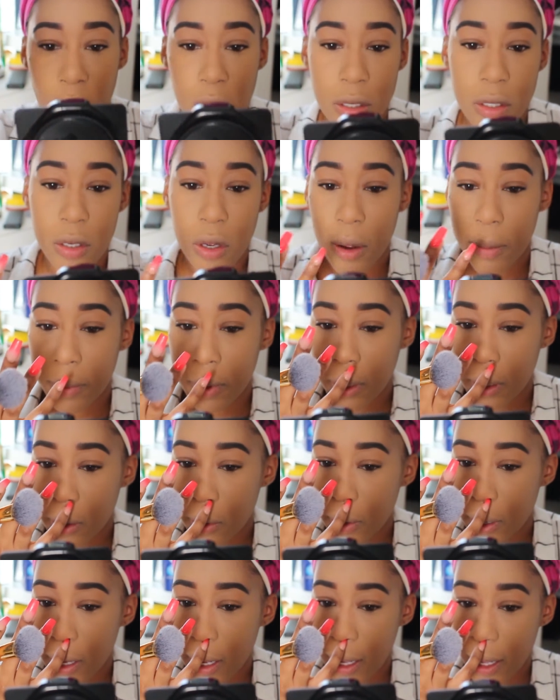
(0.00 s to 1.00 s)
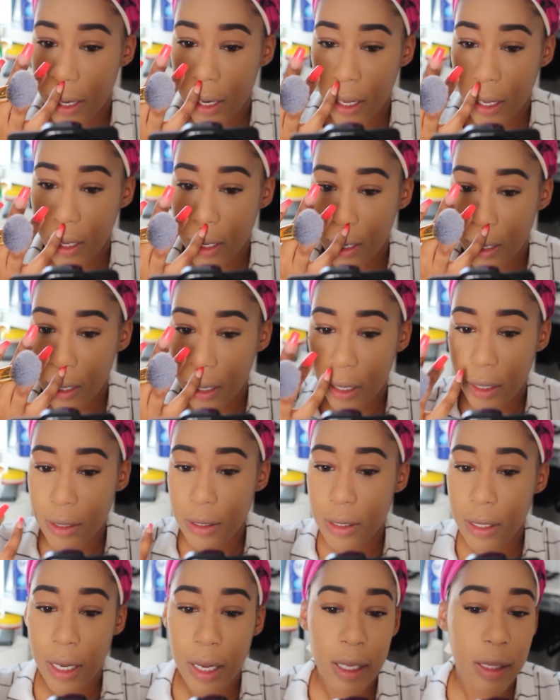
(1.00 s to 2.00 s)
So I'm going to go ahead and
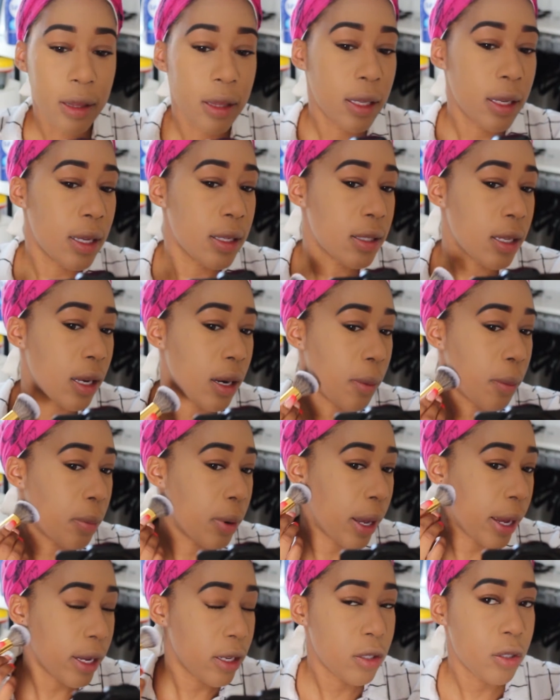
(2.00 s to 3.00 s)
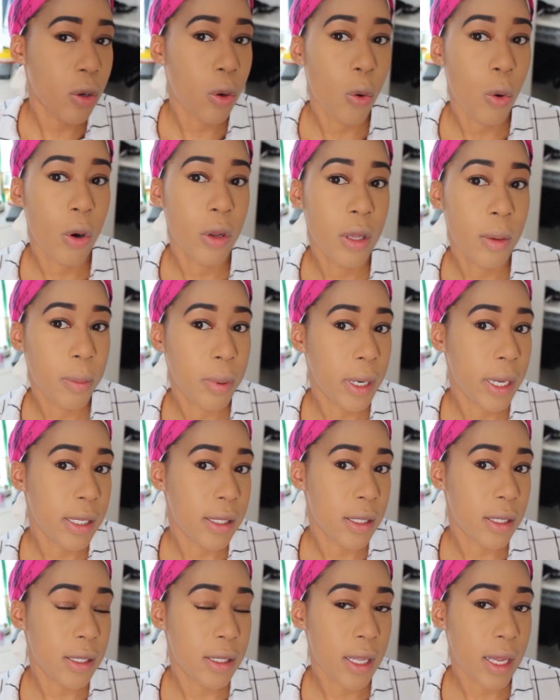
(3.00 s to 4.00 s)
take this and apply it to all the
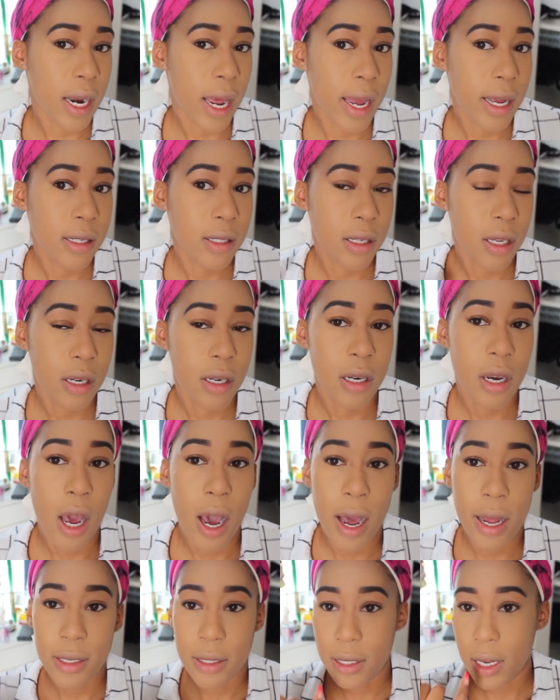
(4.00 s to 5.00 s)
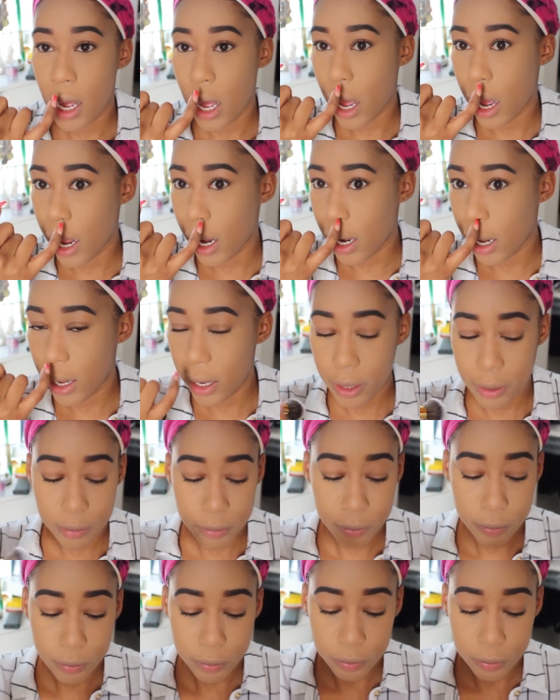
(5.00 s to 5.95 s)
places that I did not highlight.